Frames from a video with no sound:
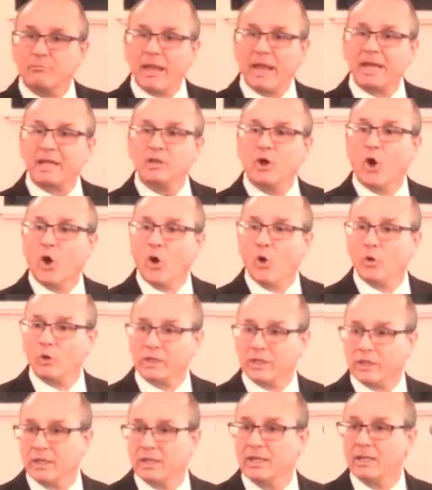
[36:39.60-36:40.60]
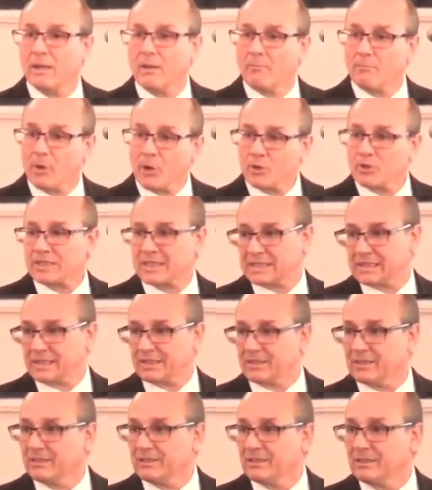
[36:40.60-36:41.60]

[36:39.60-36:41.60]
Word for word: main holy person.